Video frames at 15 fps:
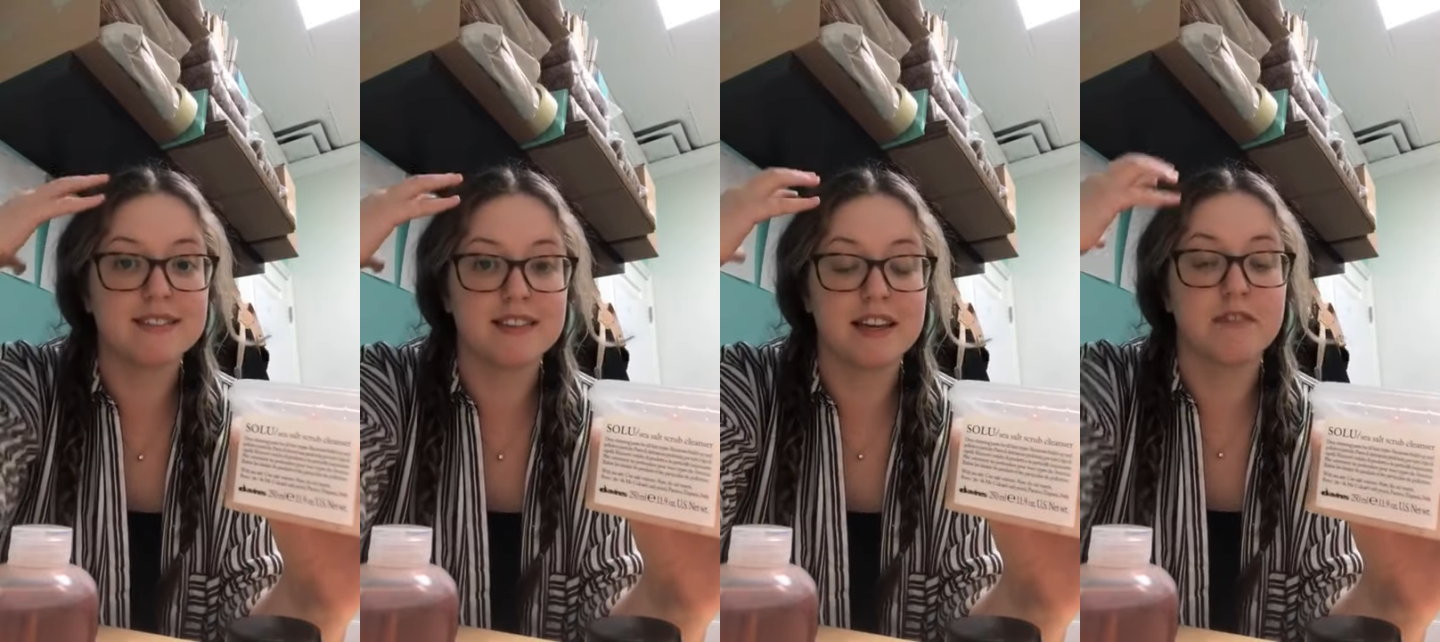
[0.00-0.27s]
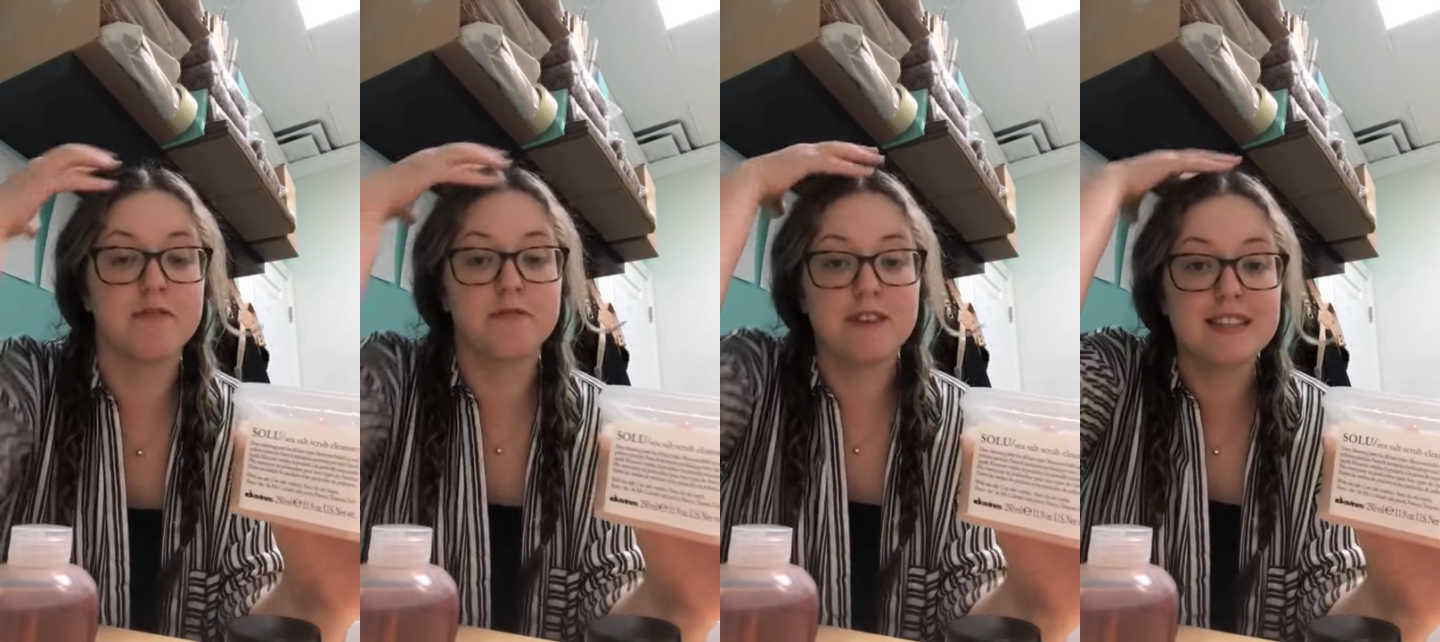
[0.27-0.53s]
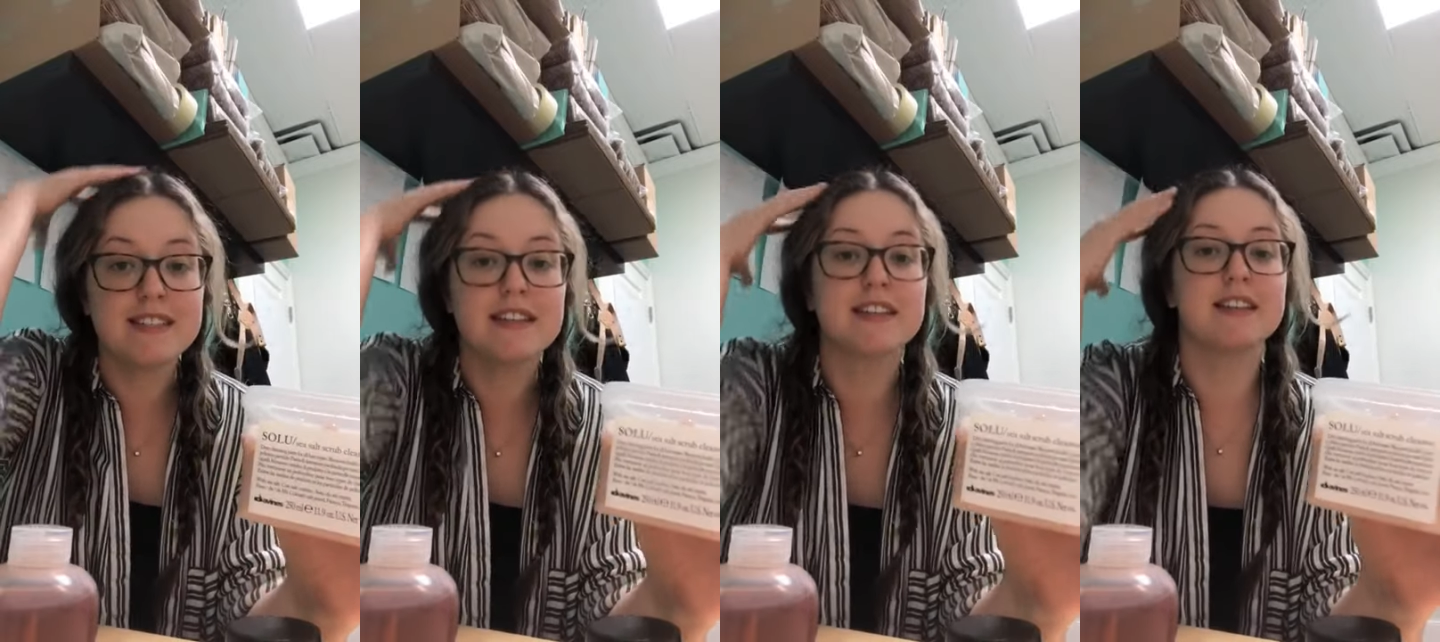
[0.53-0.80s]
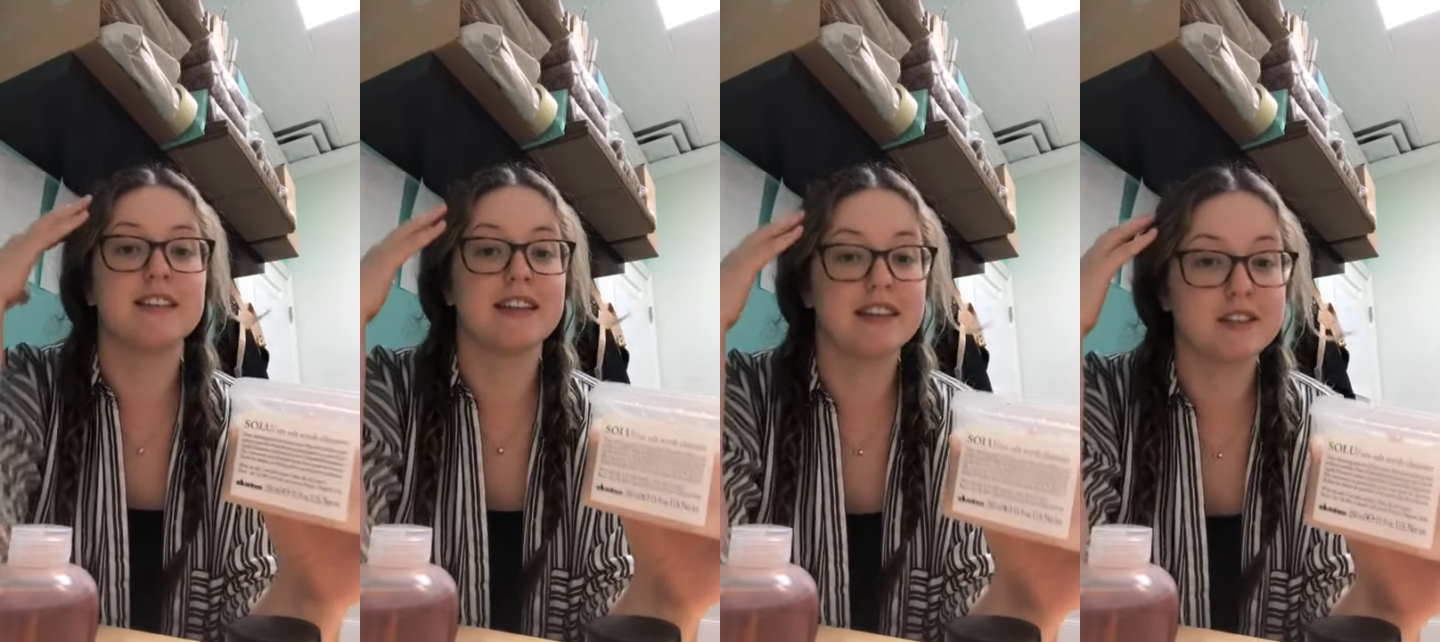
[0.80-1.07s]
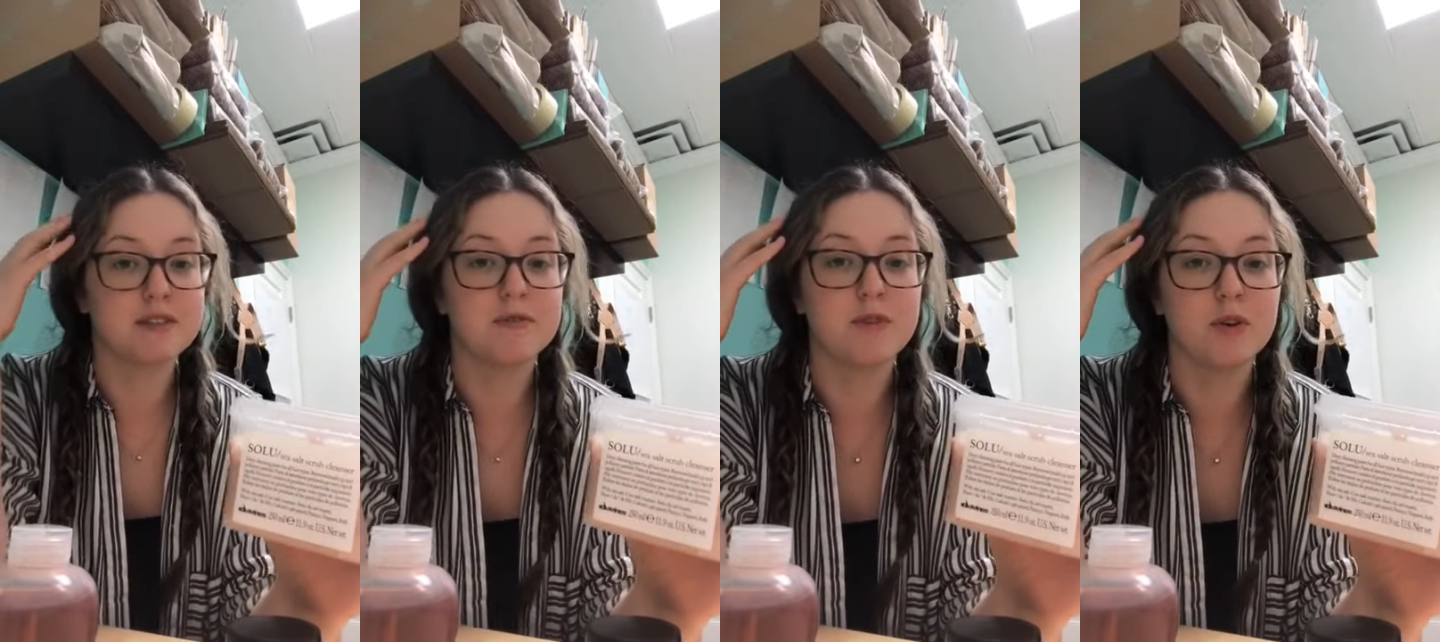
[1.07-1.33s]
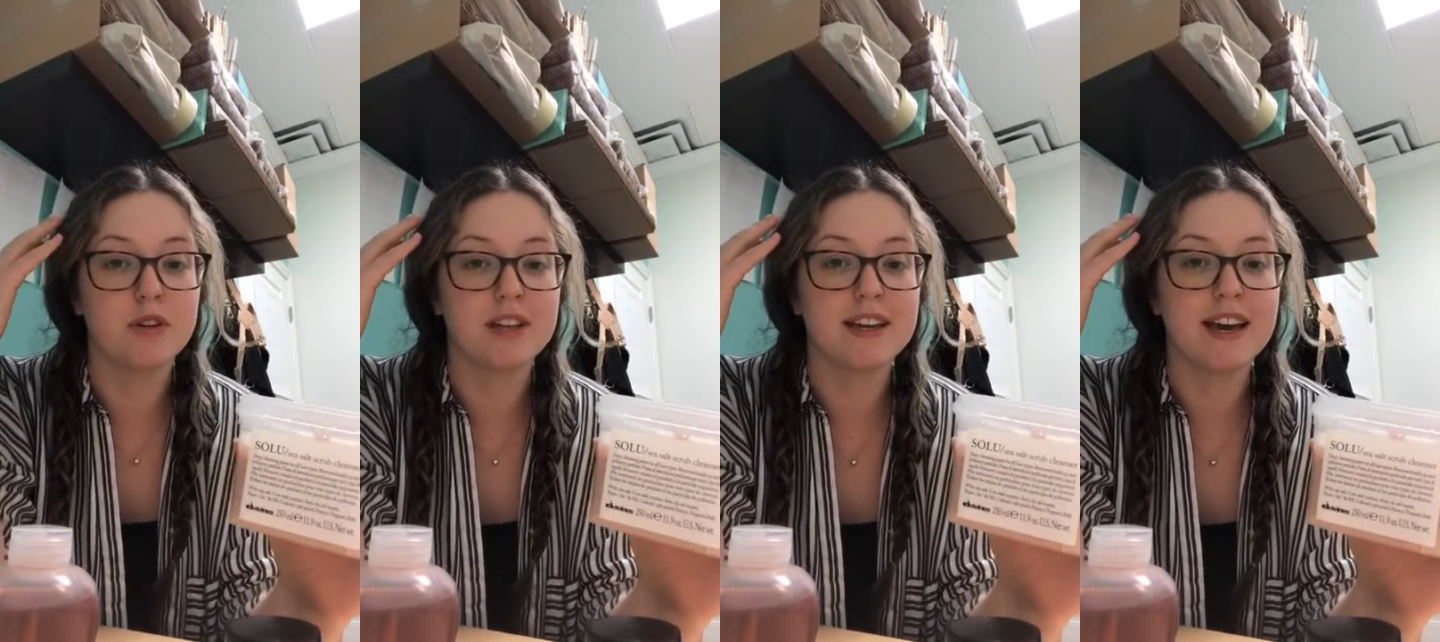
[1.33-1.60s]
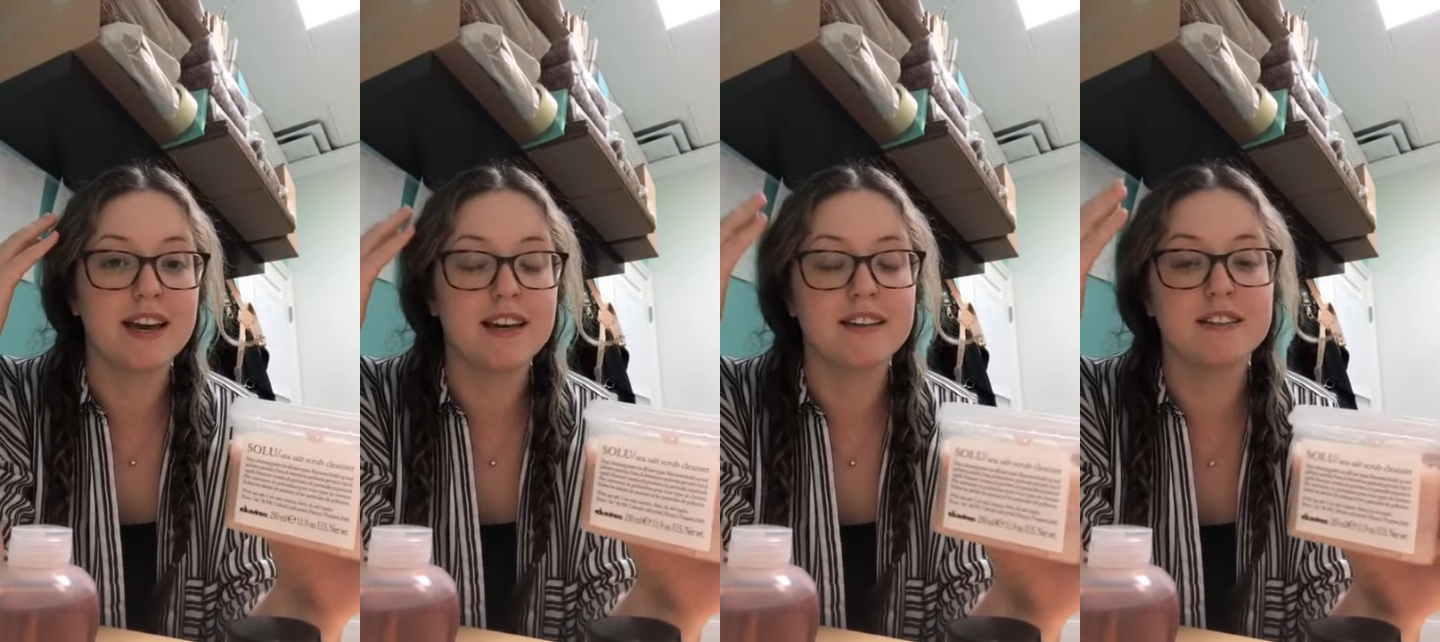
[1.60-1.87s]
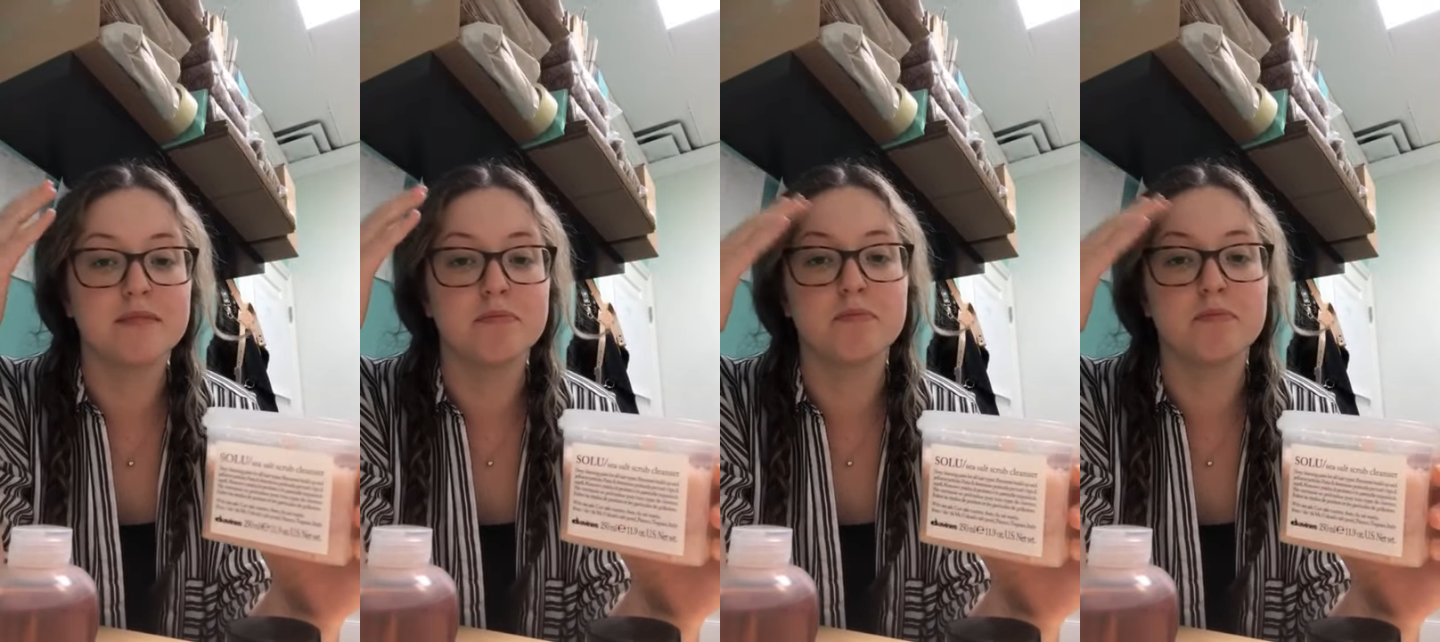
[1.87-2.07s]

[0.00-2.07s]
like physically exfoliate